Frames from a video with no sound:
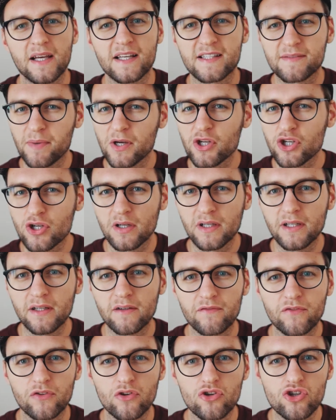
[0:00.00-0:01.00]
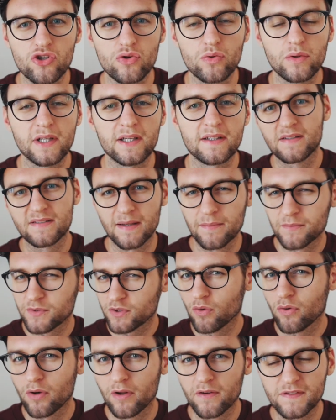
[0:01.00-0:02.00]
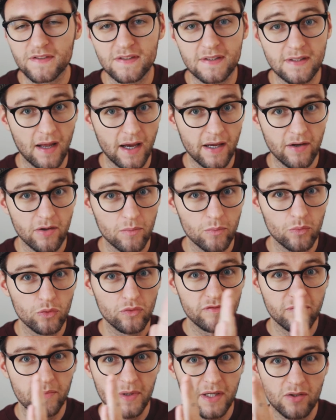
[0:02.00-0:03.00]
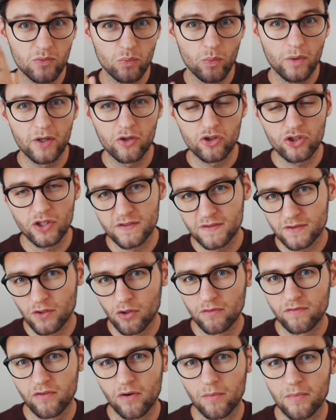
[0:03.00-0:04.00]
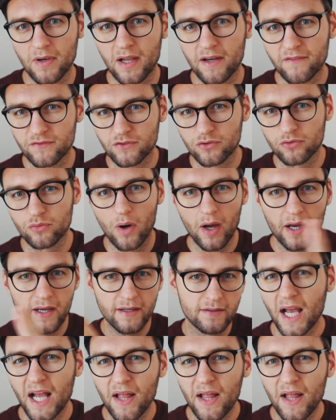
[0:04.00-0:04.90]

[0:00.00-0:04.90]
especially if you're shooting some sort of slider movement where you just go from left to right.